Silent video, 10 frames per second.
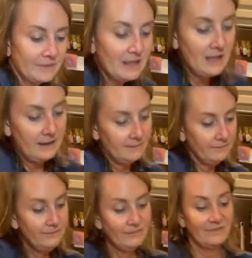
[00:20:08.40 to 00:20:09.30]

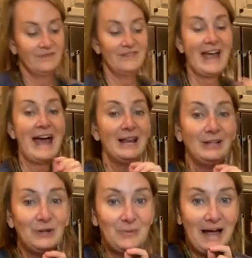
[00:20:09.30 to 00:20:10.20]
That little pad right
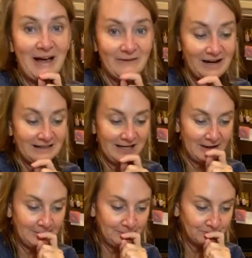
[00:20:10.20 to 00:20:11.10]
there
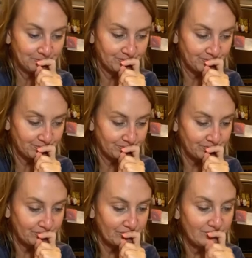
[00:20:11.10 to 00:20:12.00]

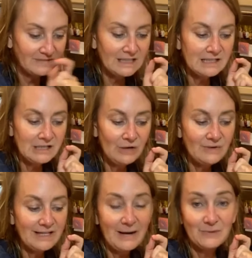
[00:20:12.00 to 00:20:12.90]
soaks up twice
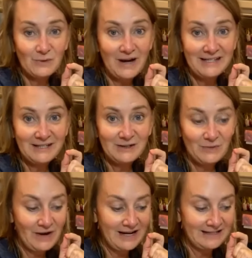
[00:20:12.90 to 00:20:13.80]
its weight in
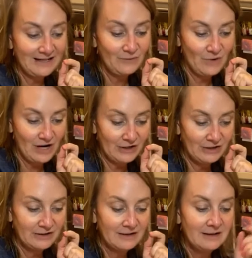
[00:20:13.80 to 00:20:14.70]
water.
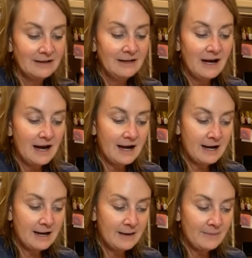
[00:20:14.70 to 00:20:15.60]
Um, it's
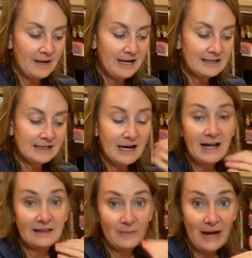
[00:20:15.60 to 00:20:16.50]
got the BacLock
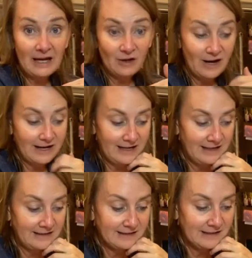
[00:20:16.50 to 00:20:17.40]
in it, so it
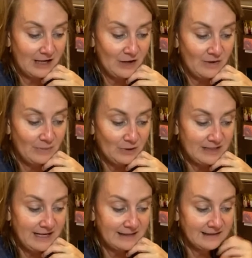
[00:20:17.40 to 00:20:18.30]
protects against
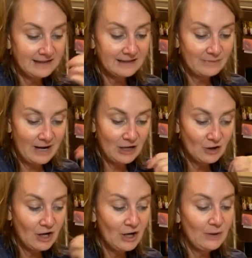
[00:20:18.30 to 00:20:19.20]
microbes and
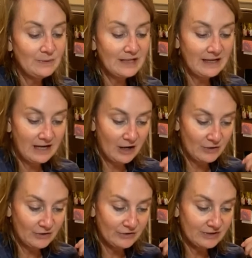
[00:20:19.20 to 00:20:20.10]
odors.
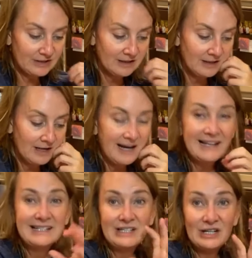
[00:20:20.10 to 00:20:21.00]
Dish
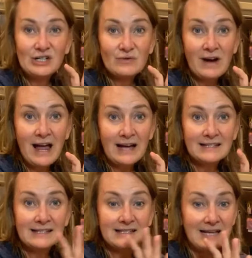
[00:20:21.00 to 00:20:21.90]
racks take up a
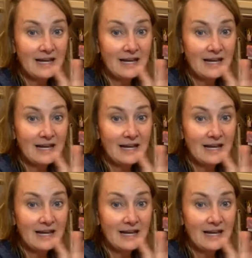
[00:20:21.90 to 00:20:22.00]
lot of